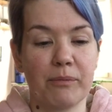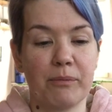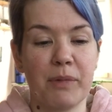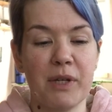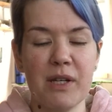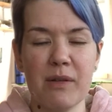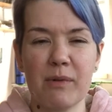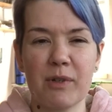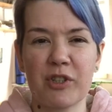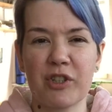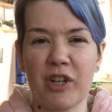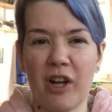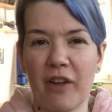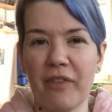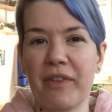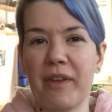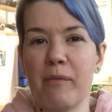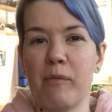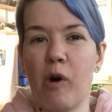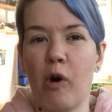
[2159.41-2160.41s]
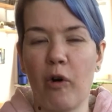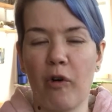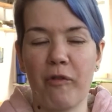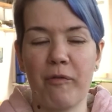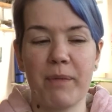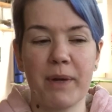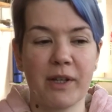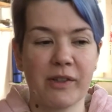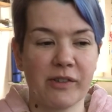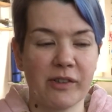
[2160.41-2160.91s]
pretty much cut them off
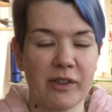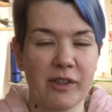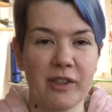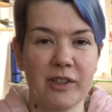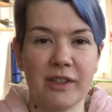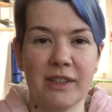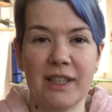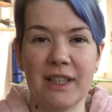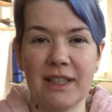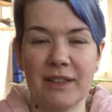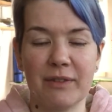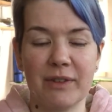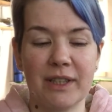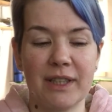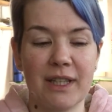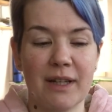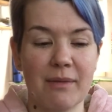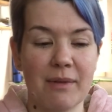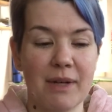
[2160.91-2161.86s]
because you couldn't deal with them.